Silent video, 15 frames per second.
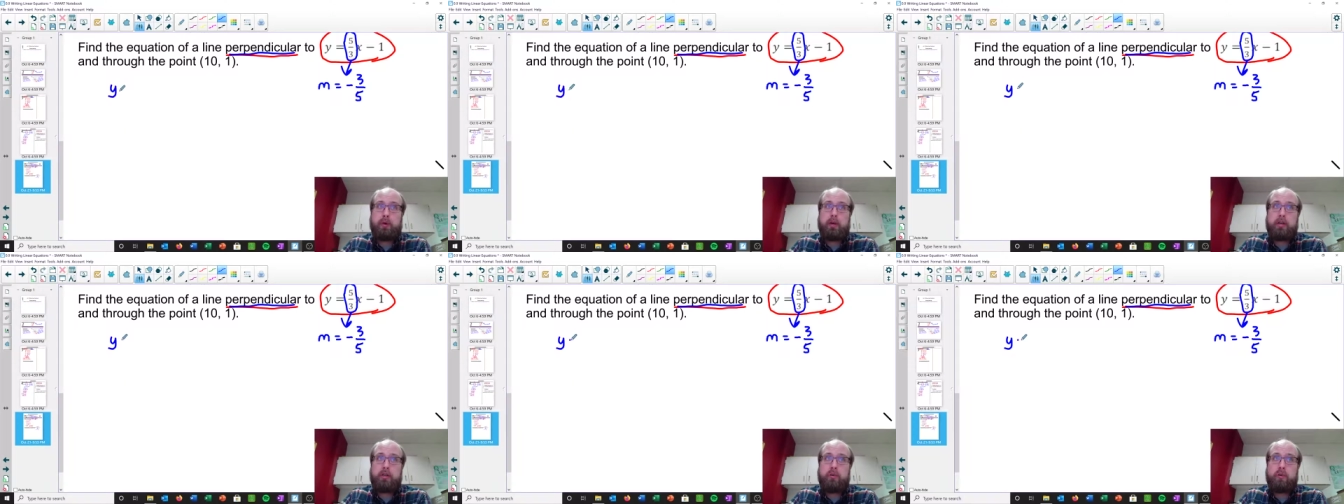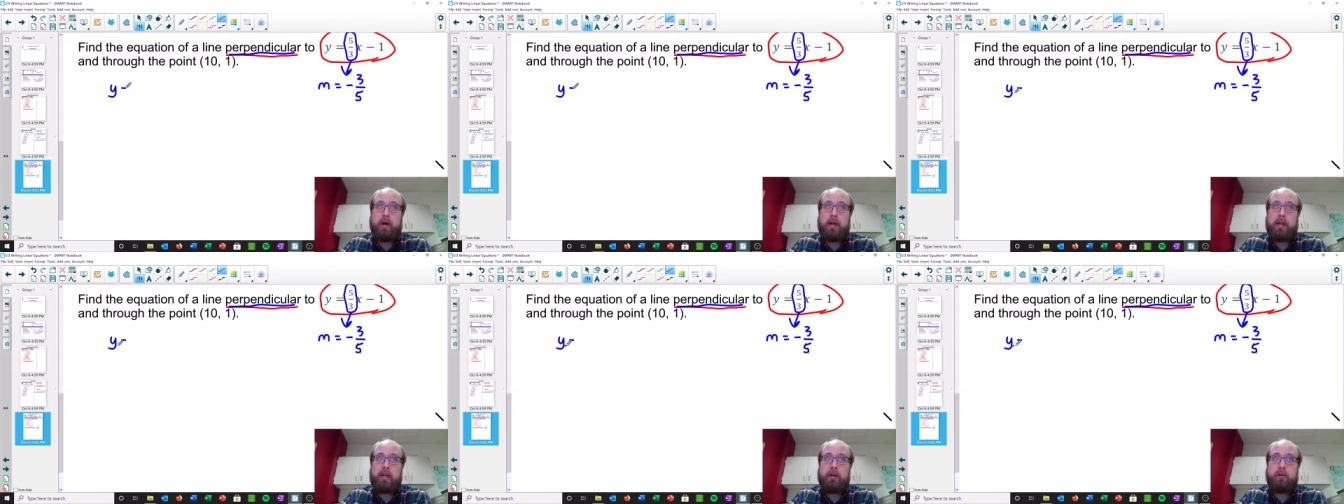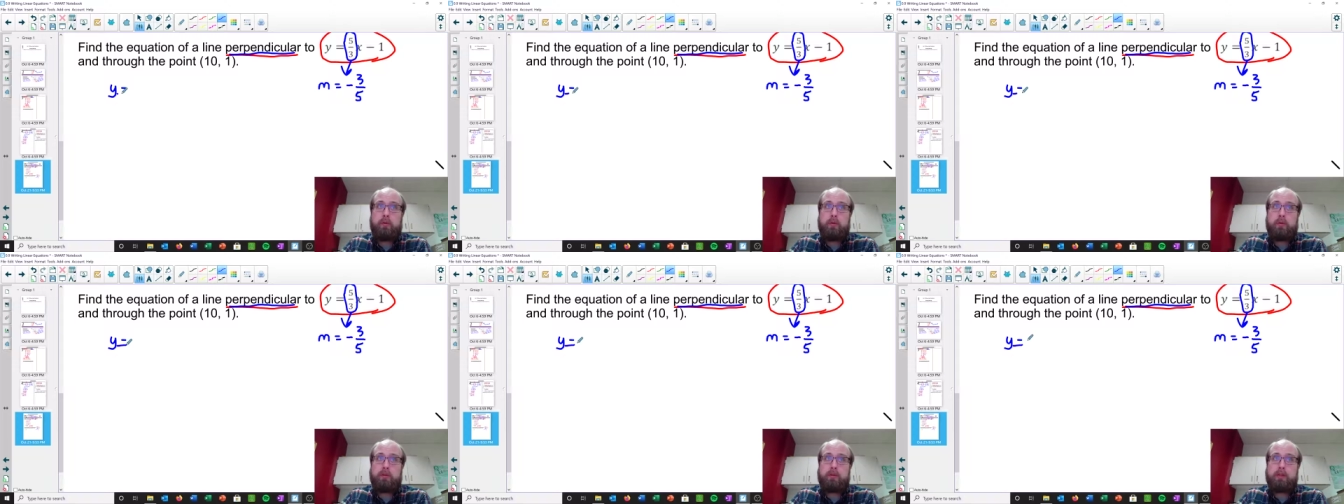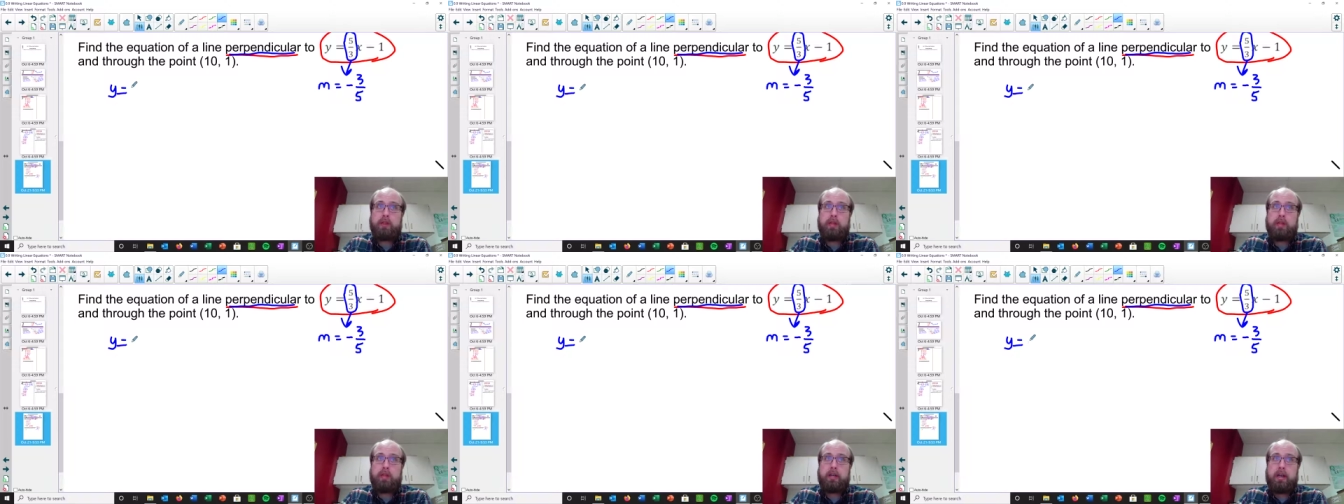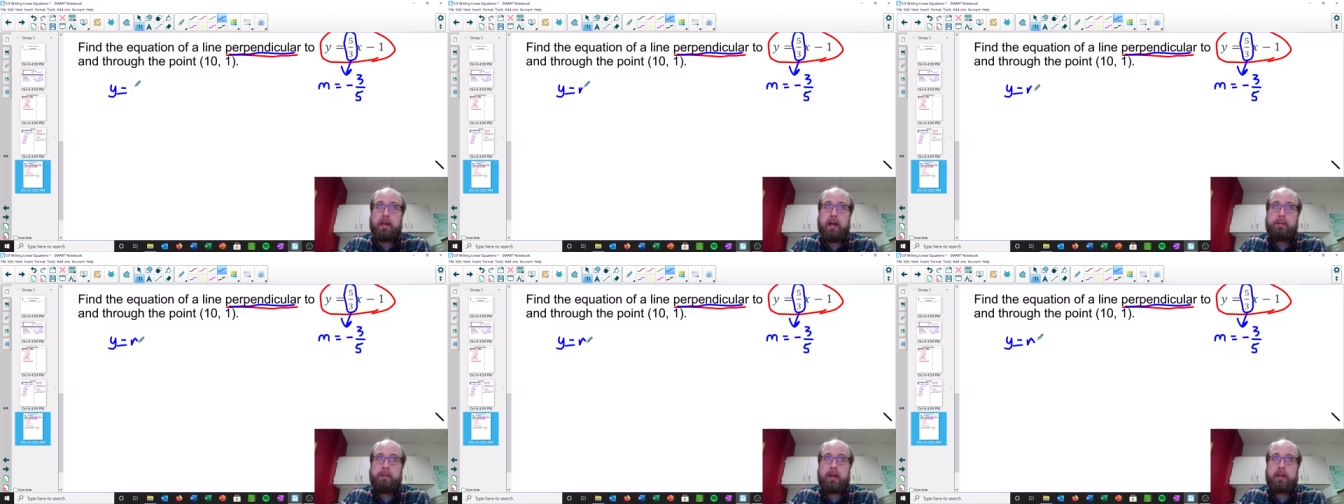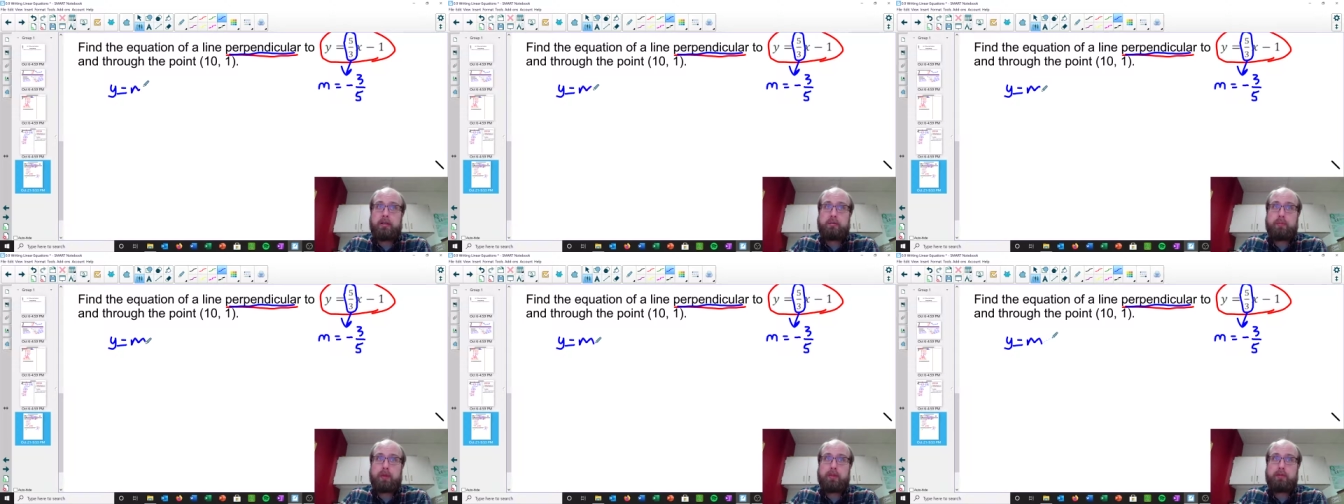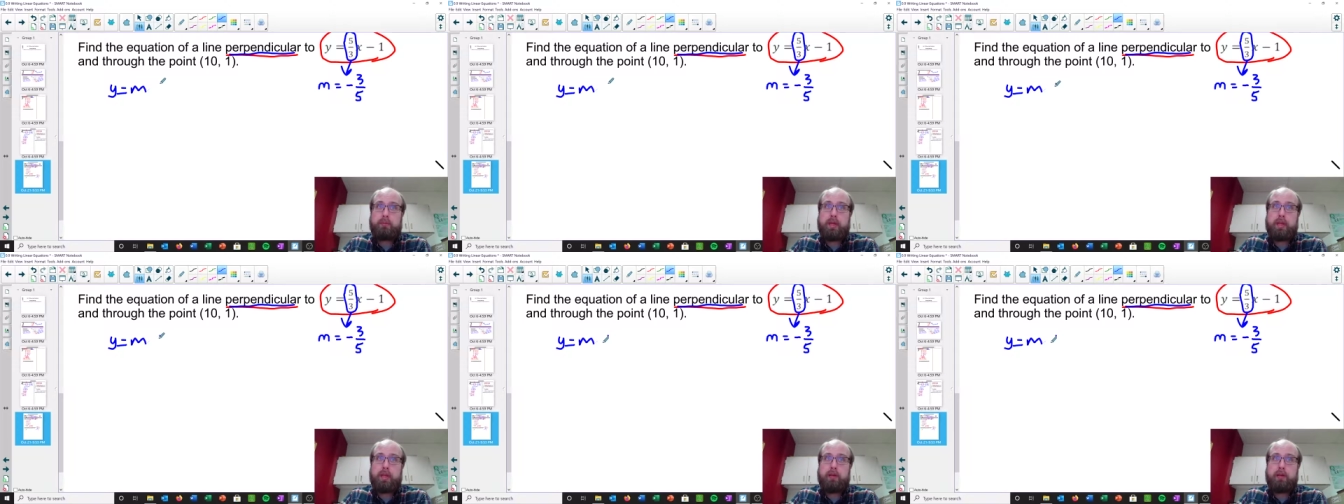into y equals mx plus b,